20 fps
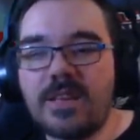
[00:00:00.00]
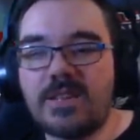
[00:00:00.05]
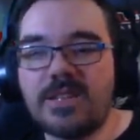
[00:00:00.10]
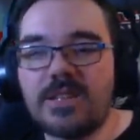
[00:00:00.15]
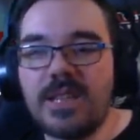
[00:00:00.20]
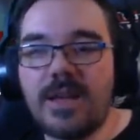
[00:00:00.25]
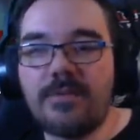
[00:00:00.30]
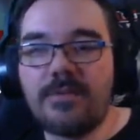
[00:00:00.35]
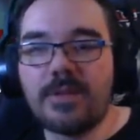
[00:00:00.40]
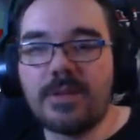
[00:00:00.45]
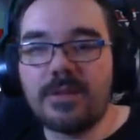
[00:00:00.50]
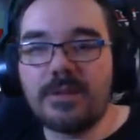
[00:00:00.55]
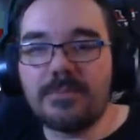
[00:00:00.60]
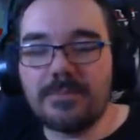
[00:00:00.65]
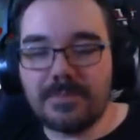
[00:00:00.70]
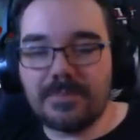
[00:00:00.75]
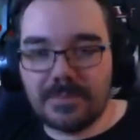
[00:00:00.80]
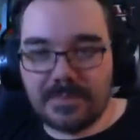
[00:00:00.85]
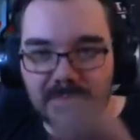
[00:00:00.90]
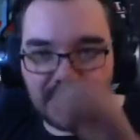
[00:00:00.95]
level,
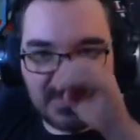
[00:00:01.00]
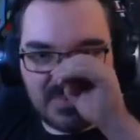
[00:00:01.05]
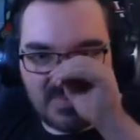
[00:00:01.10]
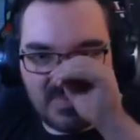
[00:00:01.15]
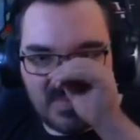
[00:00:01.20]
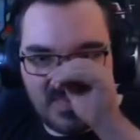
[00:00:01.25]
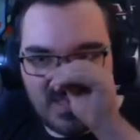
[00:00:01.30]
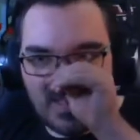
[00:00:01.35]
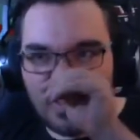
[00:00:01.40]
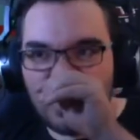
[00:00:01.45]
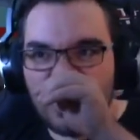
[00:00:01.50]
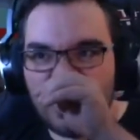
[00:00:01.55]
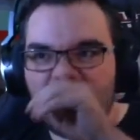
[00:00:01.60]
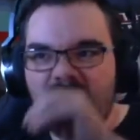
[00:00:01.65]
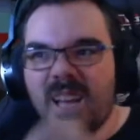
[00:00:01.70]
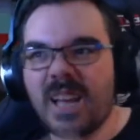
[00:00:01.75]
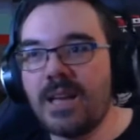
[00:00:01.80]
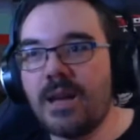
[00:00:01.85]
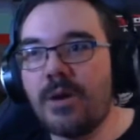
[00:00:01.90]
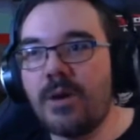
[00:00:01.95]

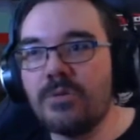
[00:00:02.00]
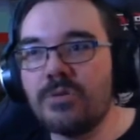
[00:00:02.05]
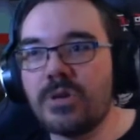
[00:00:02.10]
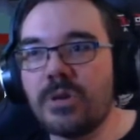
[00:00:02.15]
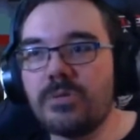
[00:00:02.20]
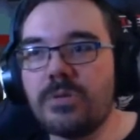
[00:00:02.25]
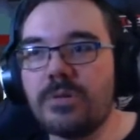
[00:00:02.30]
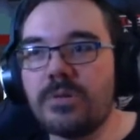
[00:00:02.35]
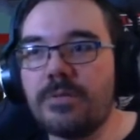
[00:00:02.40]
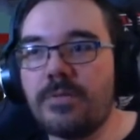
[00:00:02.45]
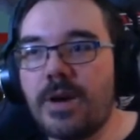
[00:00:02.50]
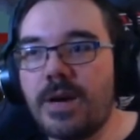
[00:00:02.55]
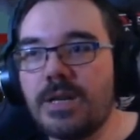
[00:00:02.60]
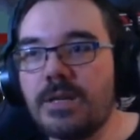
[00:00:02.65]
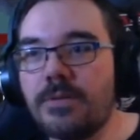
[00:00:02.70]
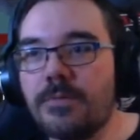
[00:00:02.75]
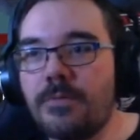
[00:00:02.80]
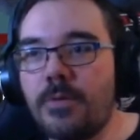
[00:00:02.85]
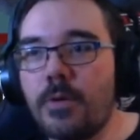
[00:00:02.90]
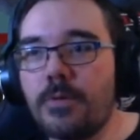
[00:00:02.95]
okay, Ojo the Divided,
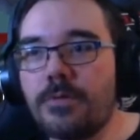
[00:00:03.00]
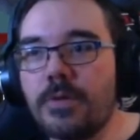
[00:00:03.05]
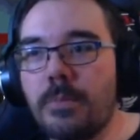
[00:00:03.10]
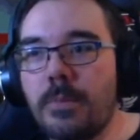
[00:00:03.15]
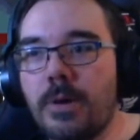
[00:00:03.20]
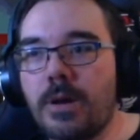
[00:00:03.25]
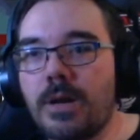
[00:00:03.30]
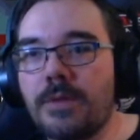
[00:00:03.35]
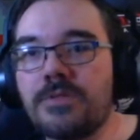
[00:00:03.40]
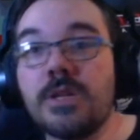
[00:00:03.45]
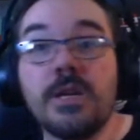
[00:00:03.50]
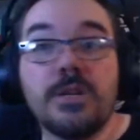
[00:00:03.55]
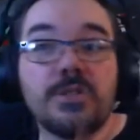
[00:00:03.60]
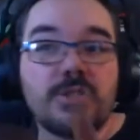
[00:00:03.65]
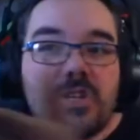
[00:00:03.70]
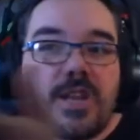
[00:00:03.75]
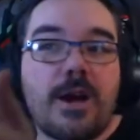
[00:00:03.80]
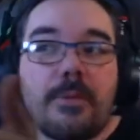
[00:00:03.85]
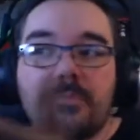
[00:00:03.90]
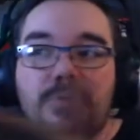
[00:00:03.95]
the 4th of the monoliths. So
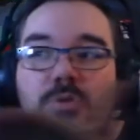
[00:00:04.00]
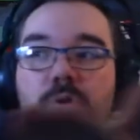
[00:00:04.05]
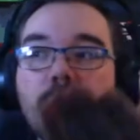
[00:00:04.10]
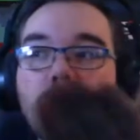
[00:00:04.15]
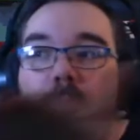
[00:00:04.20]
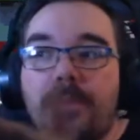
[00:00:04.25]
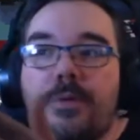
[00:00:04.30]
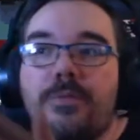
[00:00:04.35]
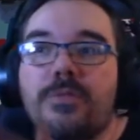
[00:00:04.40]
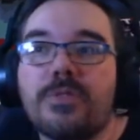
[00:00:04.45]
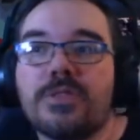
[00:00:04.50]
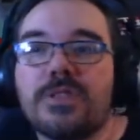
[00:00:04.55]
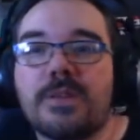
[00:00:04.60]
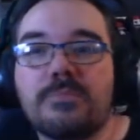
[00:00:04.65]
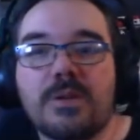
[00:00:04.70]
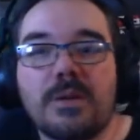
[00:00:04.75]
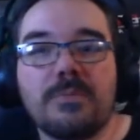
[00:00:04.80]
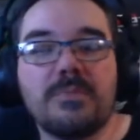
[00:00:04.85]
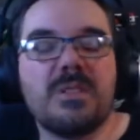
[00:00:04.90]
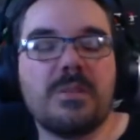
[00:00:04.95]
now I'm showing them both at the same
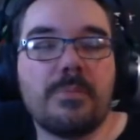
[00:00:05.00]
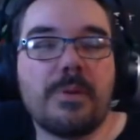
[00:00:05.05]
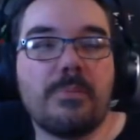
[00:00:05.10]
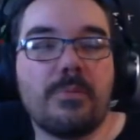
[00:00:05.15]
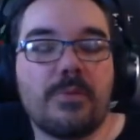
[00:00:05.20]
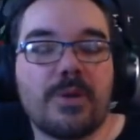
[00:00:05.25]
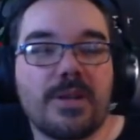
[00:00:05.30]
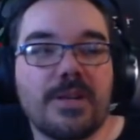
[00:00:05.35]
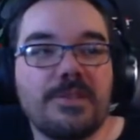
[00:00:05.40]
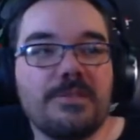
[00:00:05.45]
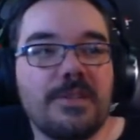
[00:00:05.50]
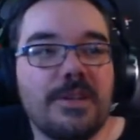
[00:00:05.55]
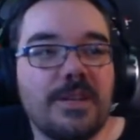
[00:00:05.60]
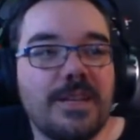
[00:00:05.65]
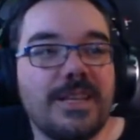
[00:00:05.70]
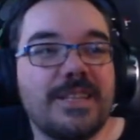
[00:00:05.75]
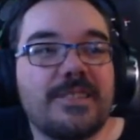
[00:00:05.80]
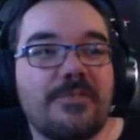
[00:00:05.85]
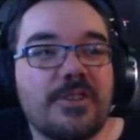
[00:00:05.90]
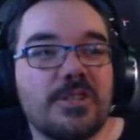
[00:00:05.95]
time so people can at
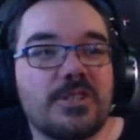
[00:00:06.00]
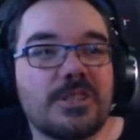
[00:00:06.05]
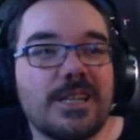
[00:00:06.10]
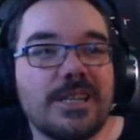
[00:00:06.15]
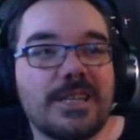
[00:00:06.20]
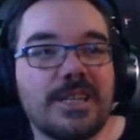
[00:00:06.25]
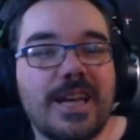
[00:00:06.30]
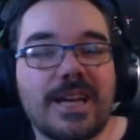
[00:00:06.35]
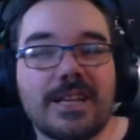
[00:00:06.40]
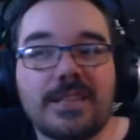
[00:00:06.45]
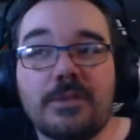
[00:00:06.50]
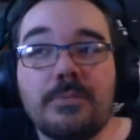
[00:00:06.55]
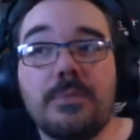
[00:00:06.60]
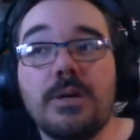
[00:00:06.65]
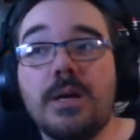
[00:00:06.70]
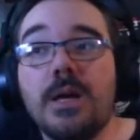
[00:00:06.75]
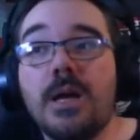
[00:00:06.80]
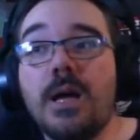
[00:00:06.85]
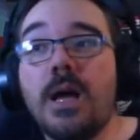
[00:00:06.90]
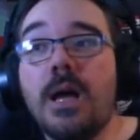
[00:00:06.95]
least visually connect them.
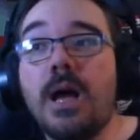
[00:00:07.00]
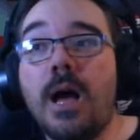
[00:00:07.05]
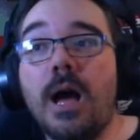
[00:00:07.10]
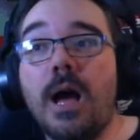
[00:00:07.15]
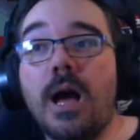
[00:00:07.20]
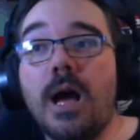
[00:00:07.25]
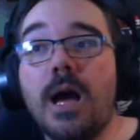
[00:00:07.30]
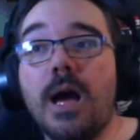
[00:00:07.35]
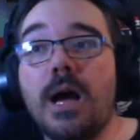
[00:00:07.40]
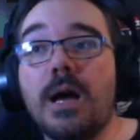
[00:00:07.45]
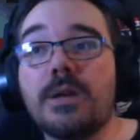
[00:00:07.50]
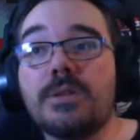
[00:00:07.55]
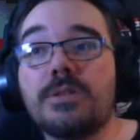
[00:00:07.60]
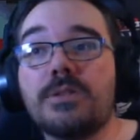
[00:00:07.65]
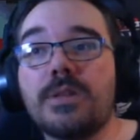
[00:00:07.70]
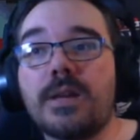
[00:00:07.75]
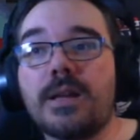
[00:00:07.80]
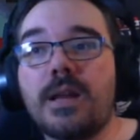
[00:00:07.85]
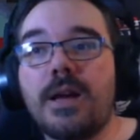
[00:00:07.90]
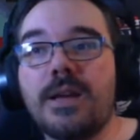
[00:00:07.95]
A
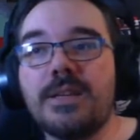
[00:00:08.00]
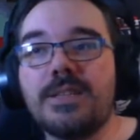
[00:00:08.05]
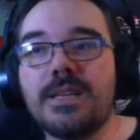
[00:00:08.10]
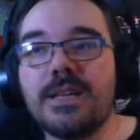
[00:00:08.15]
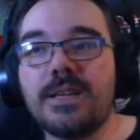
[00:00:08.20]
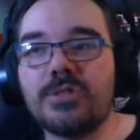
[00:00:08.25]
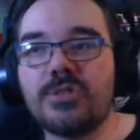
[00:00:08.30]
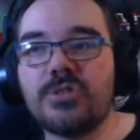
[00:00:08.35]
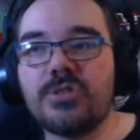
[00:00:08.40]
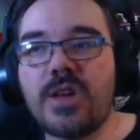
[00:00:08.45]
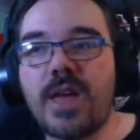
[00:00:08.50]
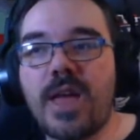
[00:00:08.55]
single idea shared.